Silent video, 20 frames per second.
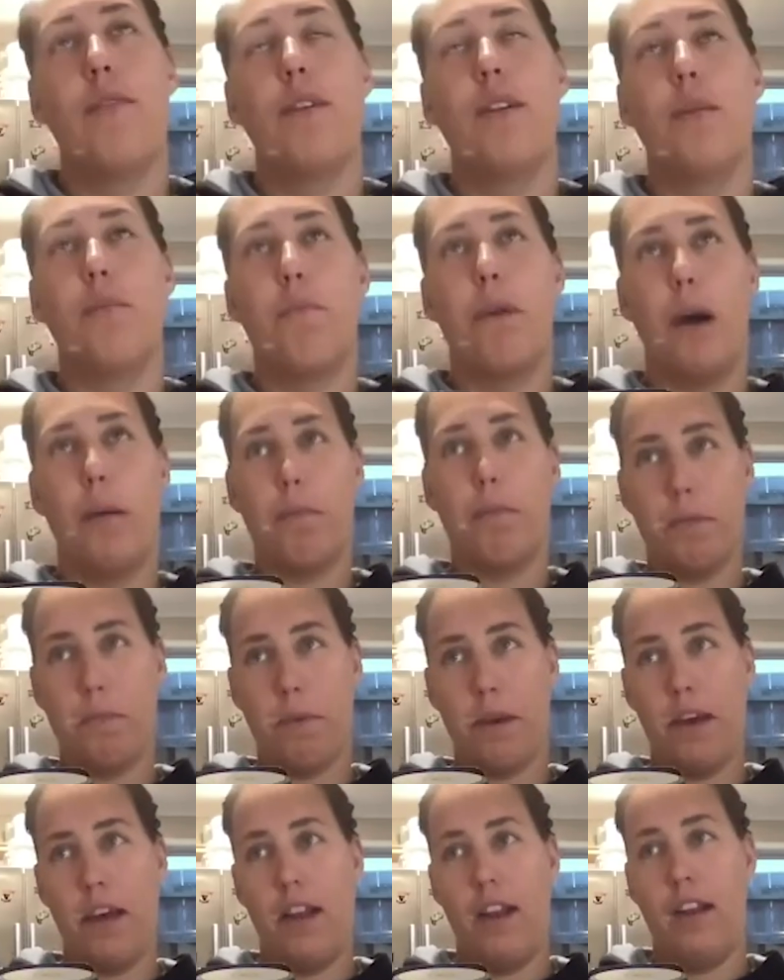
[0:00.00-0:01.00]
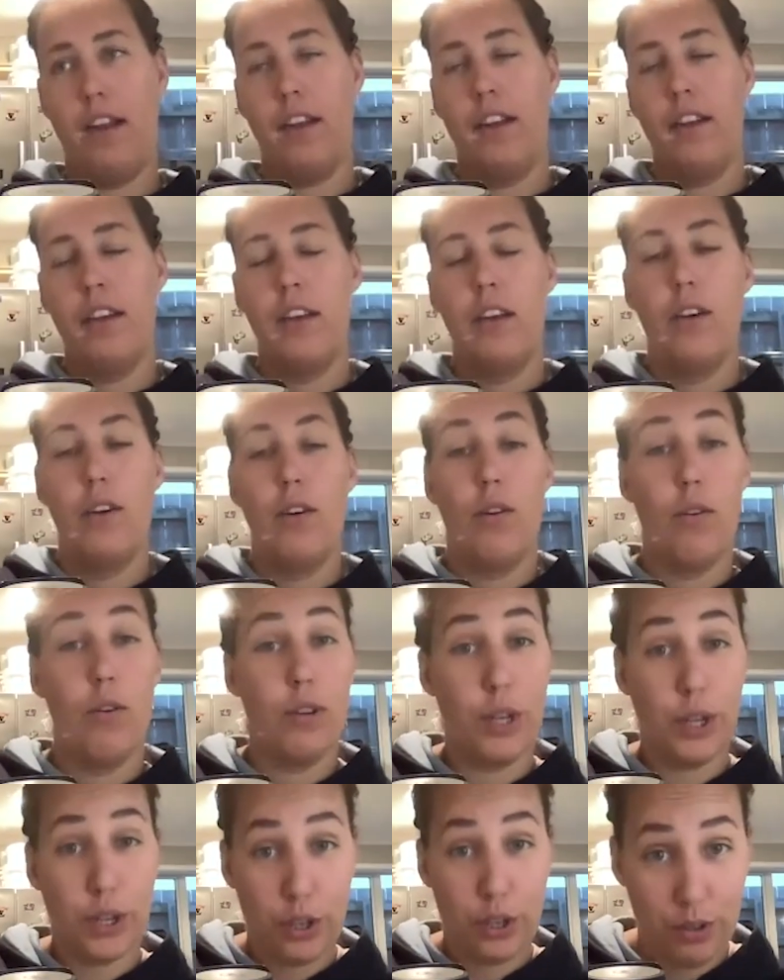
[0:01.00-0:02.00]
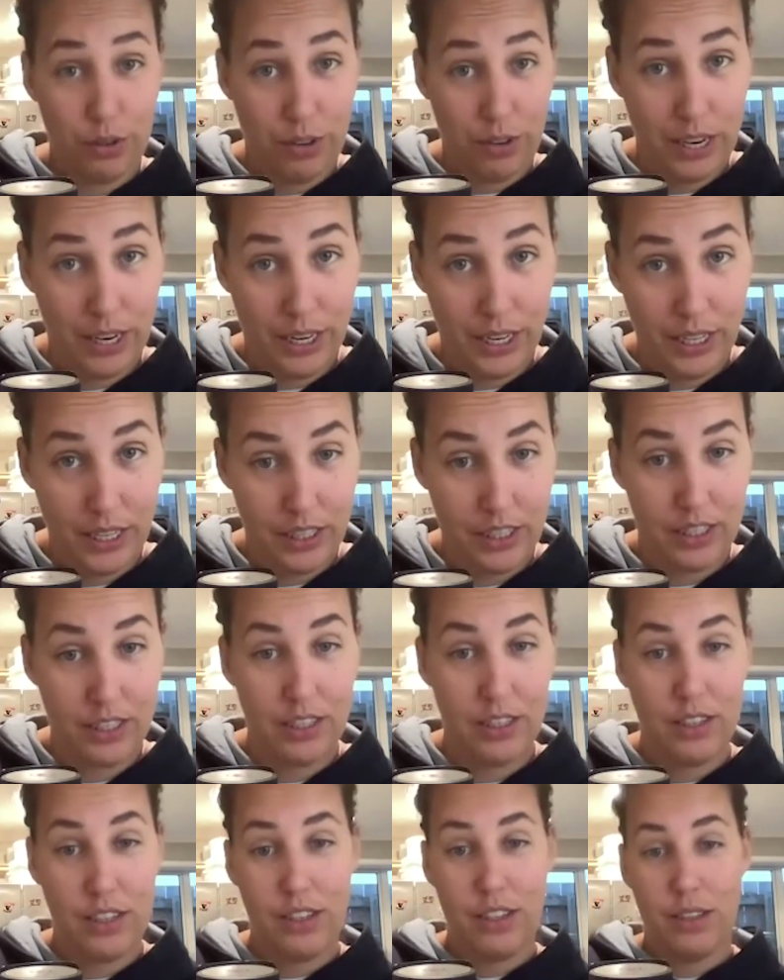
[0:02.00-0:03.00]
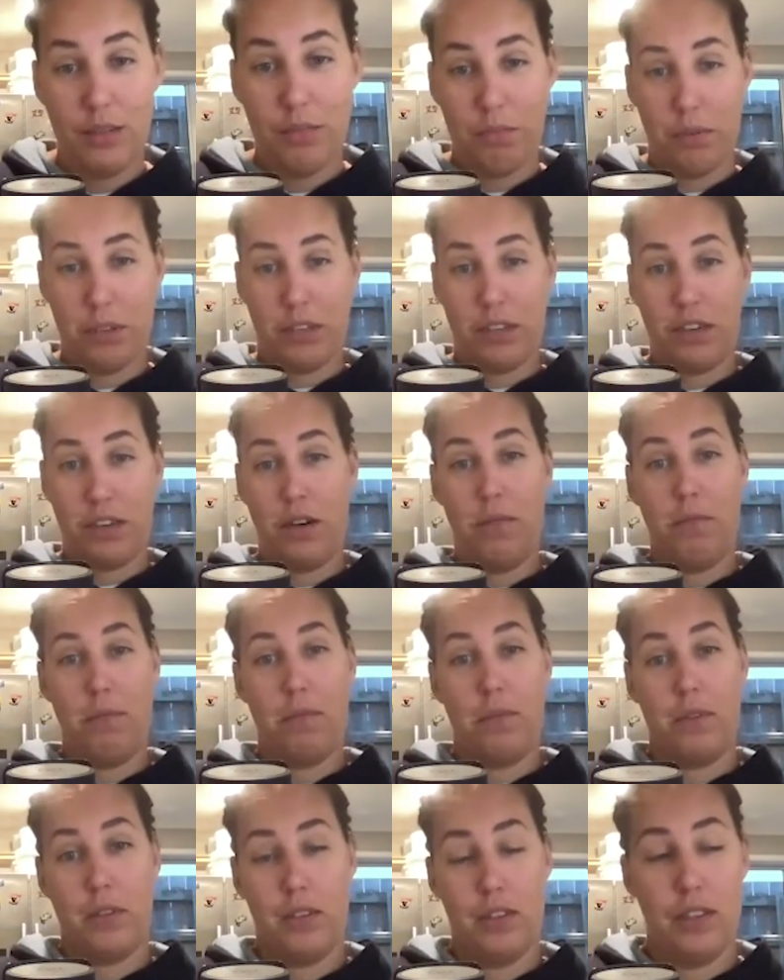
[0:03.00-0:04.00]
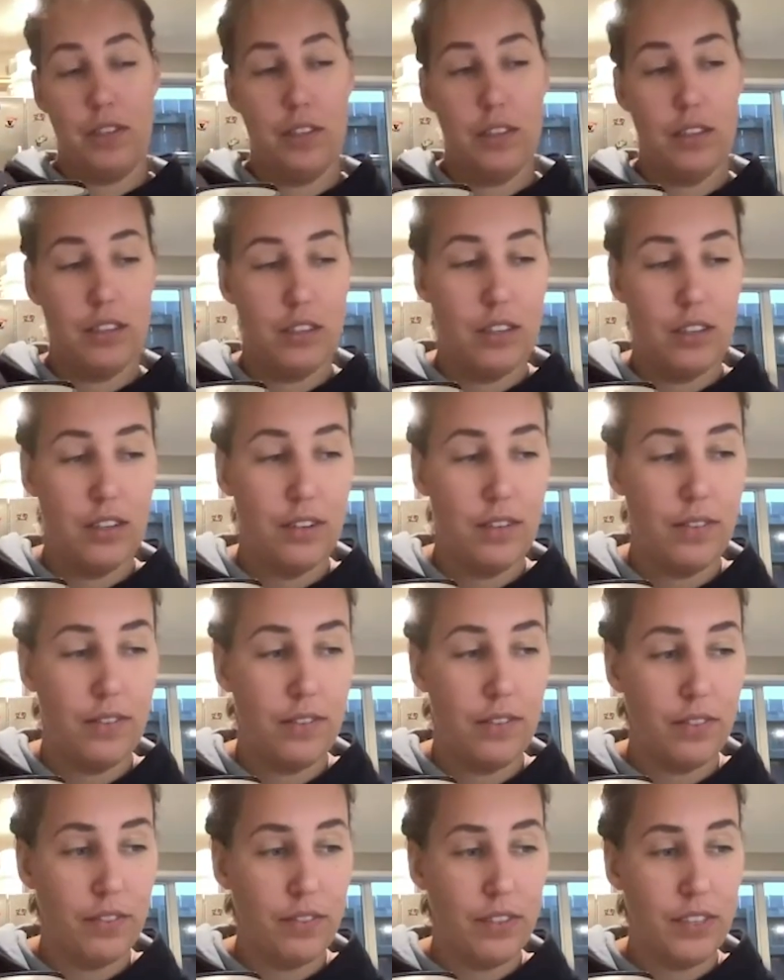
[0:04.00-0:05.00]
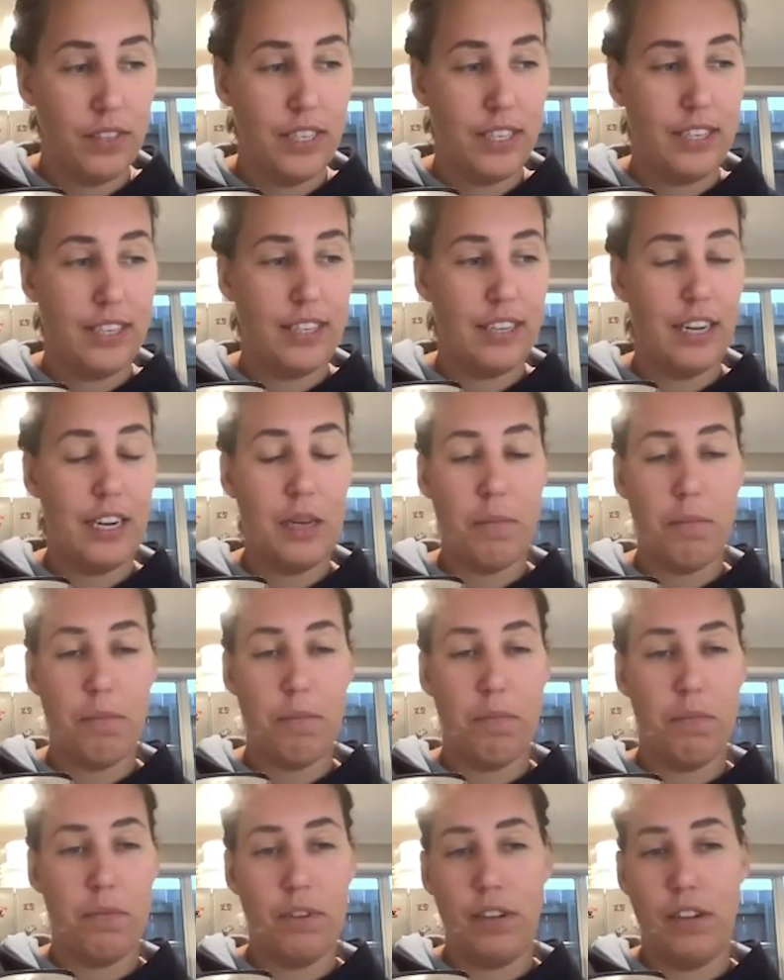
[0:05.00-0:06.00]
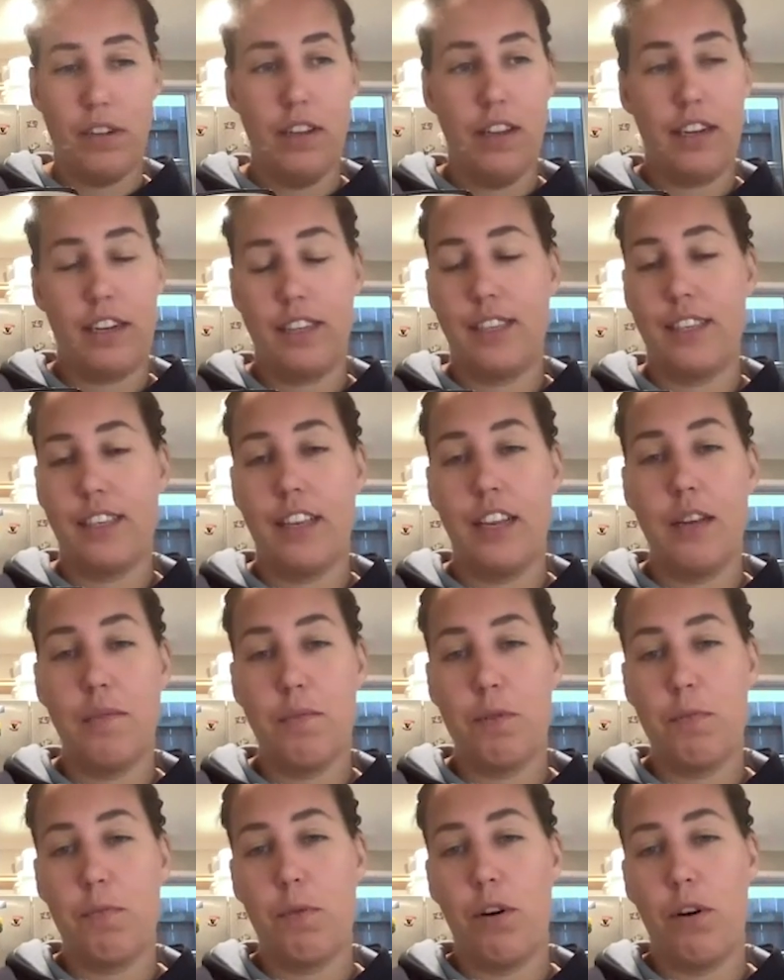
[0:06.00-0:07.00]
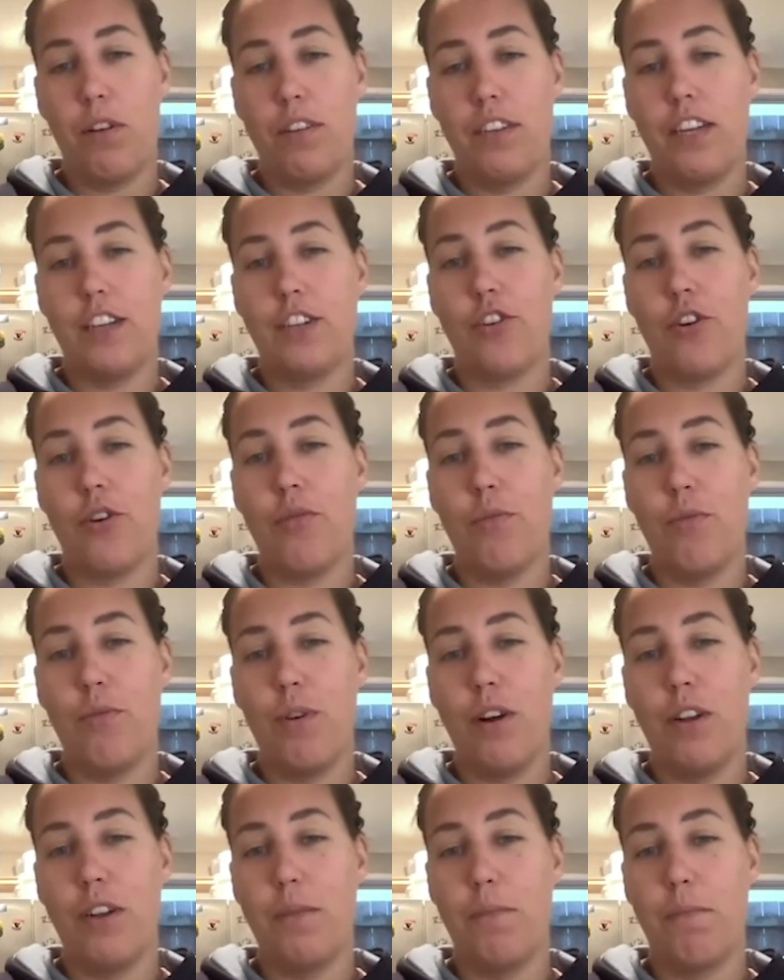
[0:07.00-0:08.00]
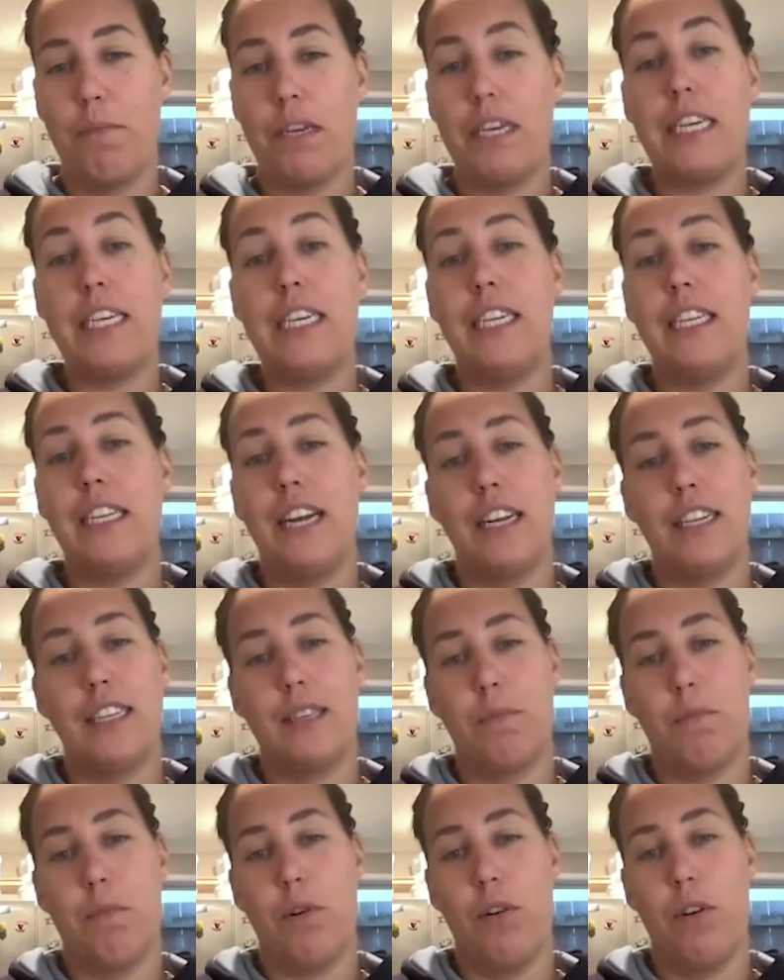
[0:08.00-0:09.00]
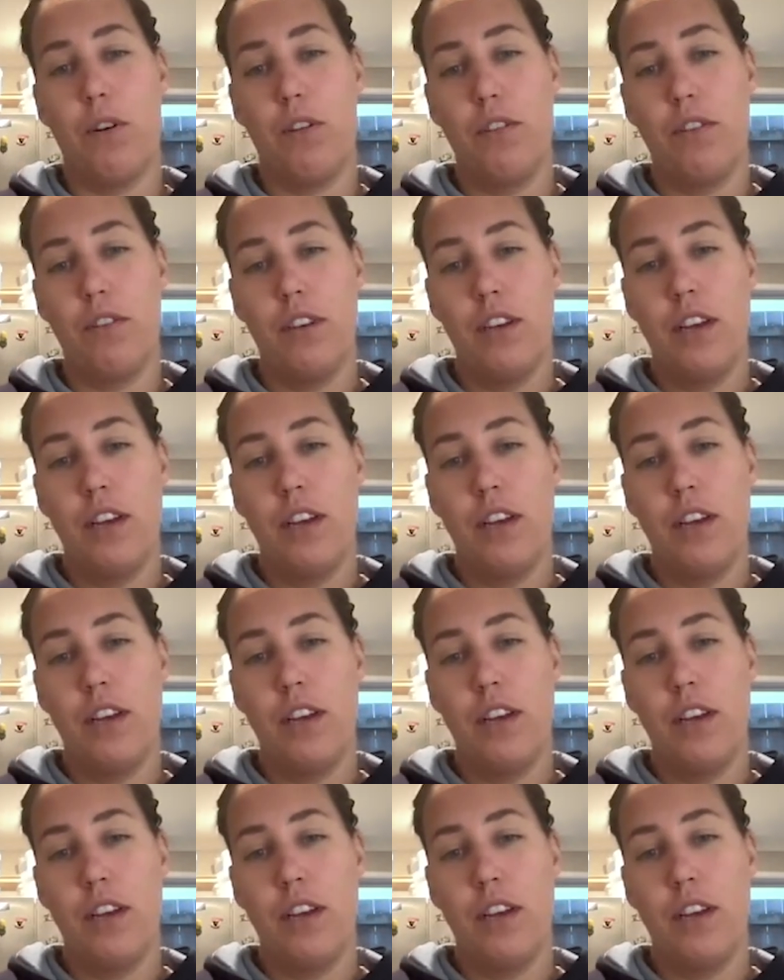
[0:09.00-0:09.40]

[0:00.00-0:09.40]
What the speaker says: when the puppy pen or the crate becomes sleep, like a sleep spot. They don't want to pee in that spot.